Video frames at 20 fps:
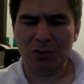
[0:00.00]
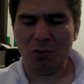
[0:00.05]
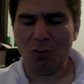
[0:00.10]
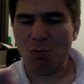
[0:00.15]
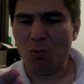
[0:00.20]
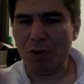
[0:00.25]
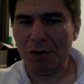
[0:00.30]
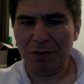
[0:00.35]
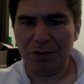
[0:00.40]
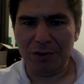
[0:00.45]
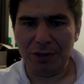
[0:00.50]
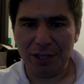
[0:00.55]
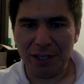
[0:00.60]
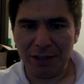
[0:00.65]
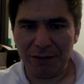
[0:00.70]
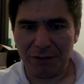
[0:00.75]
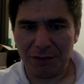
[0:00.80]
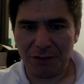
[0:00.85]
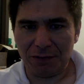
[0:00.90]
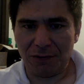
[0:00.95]
or where you
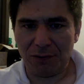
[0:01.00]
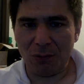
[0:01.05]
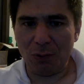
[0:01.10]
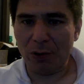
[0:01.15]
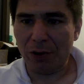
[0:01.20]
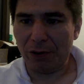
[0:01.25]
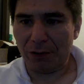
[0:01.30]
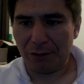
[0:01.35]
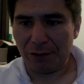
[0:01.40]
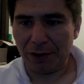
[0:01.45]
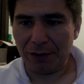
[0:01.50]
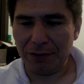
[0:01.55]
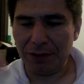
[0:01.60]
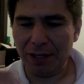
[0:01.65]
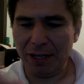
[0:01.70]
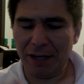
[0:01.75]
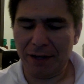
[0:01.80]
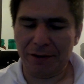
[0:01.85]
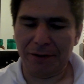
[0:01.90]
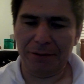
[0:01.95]
live in Florida, around
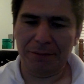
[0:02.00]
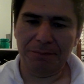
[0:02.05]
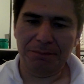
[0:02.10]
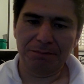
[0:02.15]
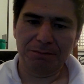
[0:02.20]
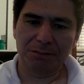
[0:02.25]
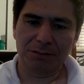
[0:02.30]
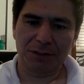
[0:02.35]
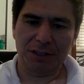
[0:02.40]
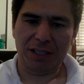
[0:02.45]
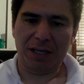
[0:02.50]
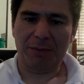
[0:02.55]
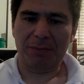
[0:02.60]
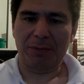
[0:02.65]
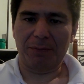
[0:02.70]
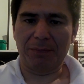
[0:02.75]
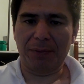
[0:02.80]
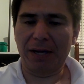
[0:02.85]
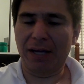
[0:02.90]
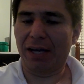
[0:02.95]
there, Tampa
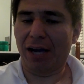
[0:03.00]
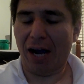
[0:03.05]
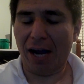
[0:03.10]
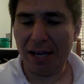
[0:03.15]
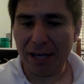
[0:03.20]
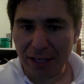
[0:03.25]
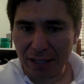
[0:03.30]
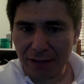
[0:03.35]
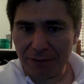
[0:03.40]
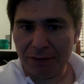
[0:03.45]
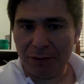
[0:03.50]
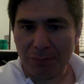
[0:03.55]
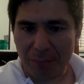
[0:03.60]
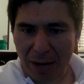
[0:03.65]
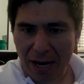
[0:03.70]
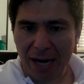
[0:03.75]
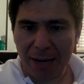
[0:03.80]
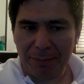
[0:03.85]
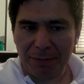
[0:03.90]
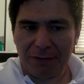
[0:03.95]
Bay. I live in
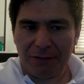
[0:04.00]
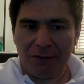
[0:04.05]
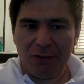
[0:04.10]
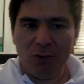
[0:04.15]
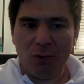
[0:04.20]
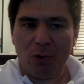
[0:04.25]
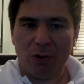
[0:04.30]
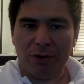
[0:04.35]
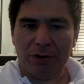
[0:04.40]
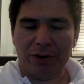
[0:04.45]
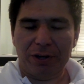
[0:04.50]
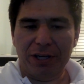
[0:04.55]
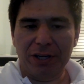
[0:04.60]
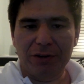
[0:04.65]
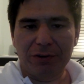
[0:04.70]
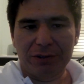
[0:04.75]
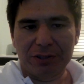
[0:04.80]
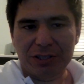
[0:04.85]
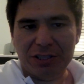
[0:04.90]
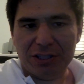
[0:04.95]
Miami, Florida.
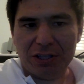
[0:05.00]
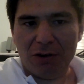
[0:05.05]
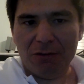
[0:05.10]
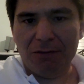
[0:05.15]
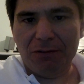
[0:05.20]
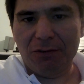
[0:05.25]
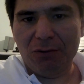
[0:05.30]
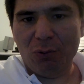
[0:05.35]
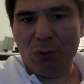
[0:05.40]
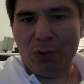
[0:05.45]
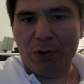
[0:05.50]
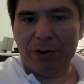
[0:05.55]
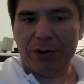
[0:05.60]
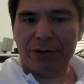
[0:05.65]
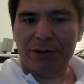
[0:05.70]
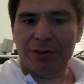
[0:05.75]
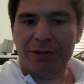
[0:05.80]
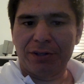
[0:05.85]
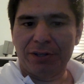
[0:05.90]
Here in South Florida,